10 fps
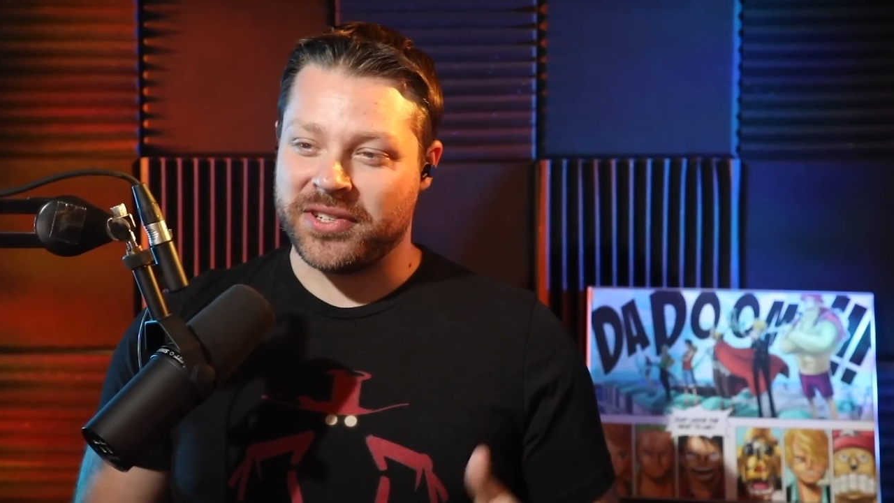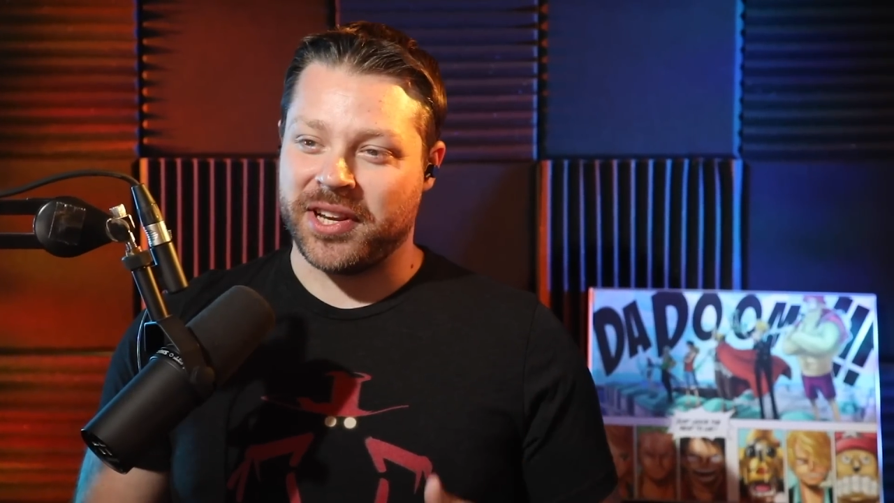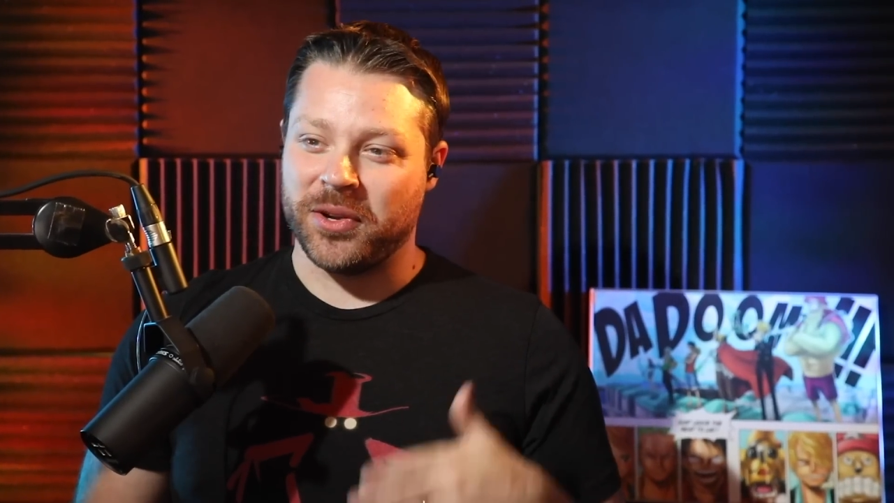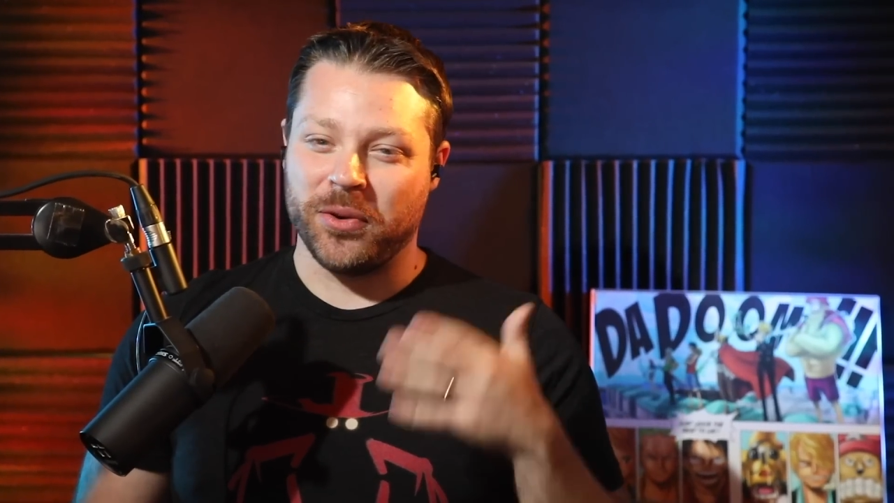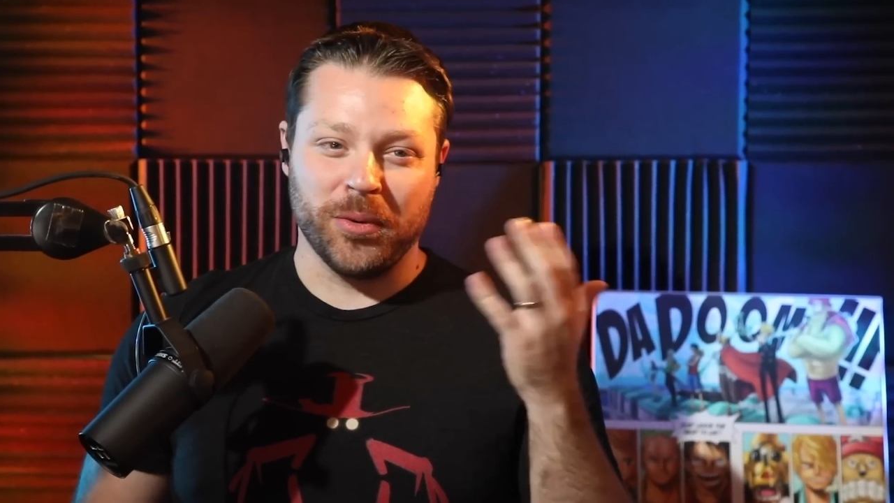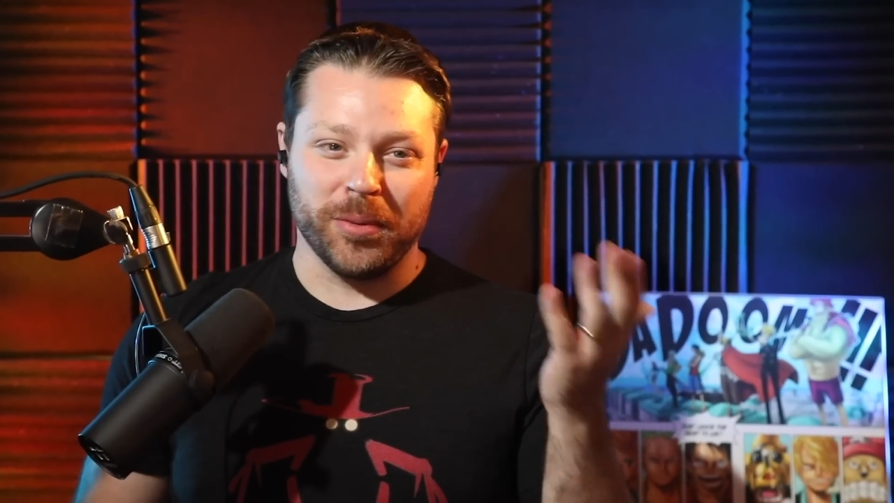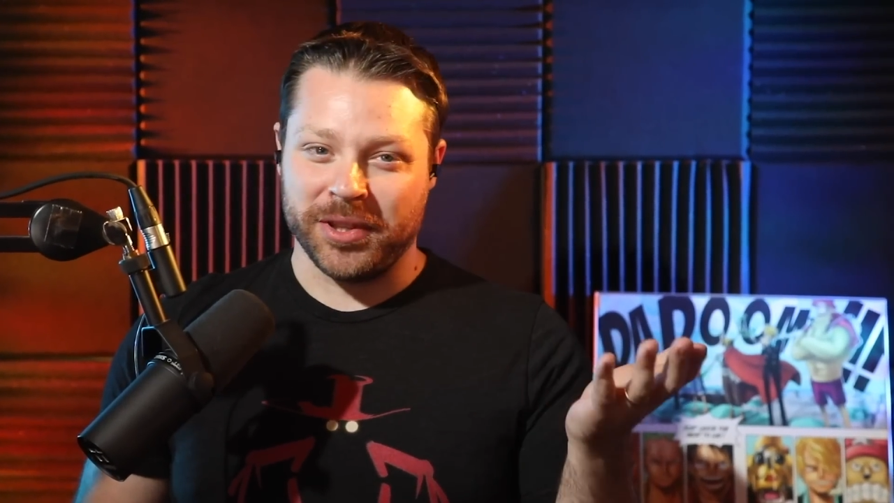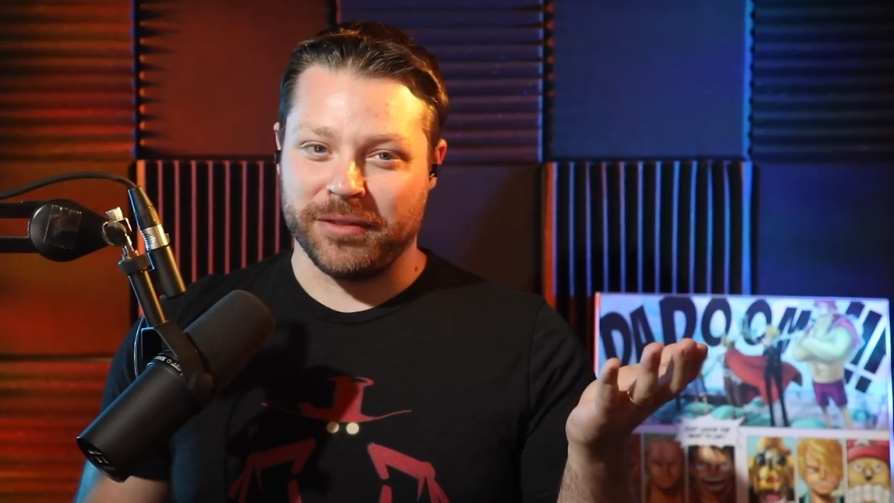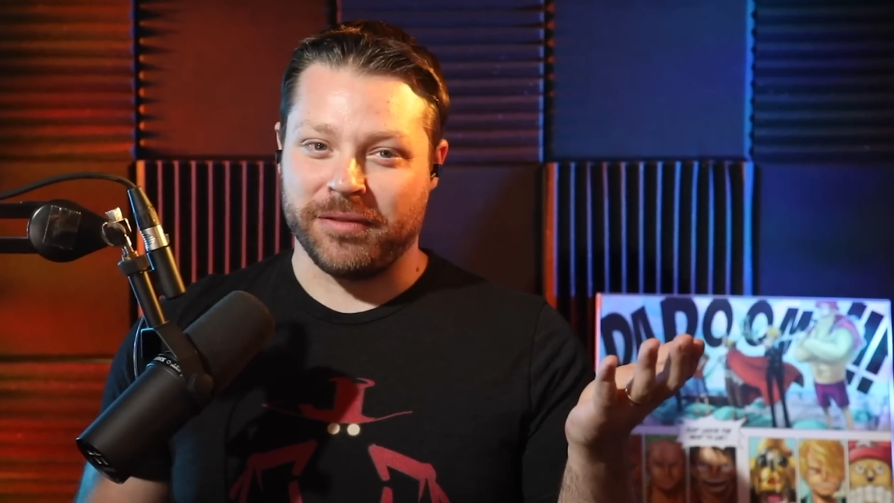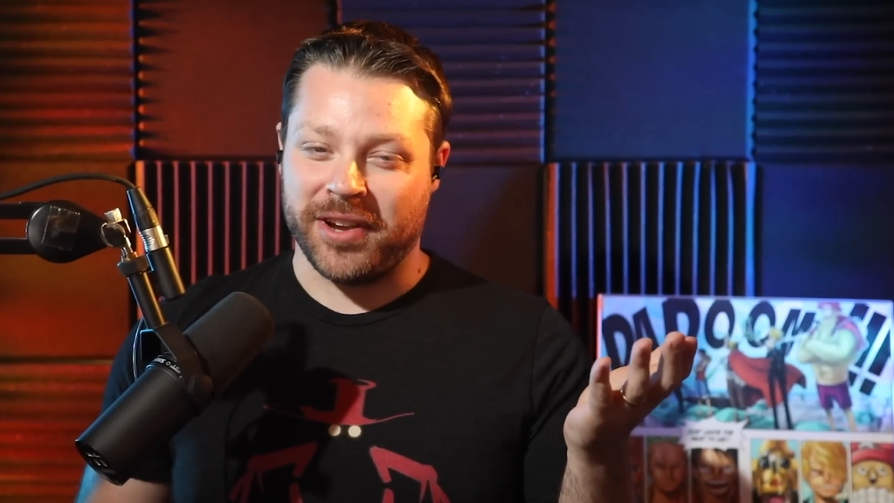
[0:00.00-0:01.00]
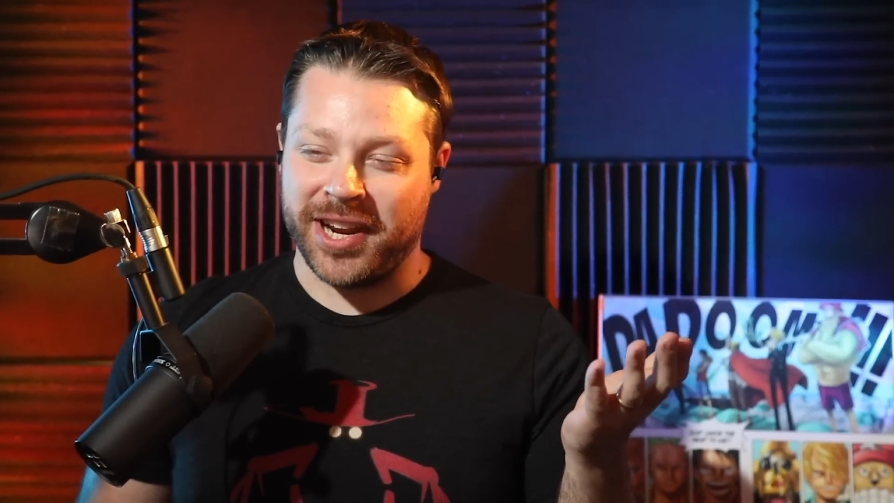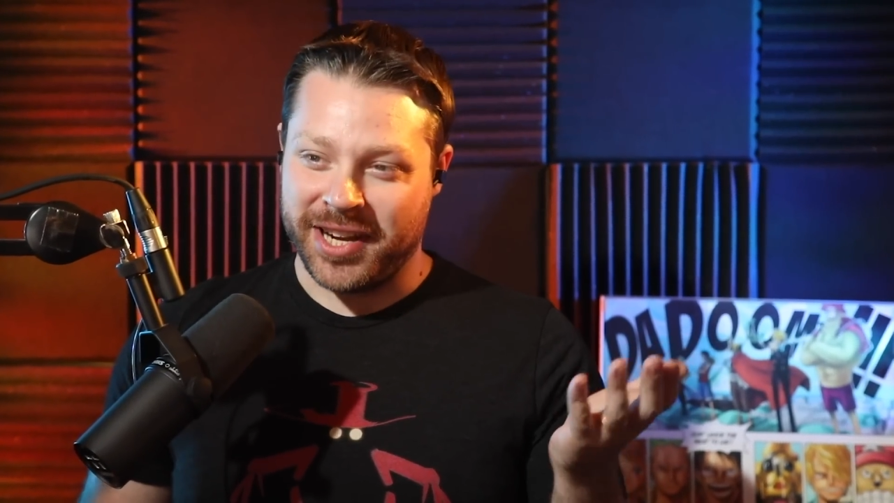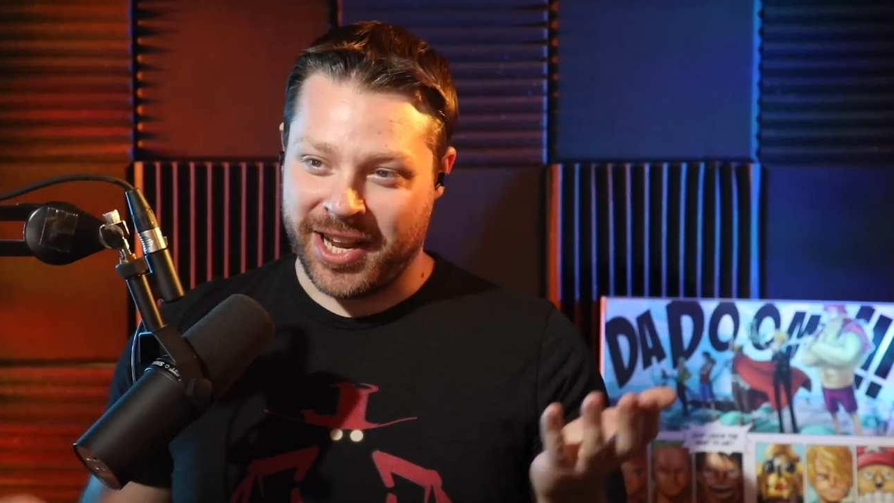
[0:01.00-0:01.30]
to say who will win the fight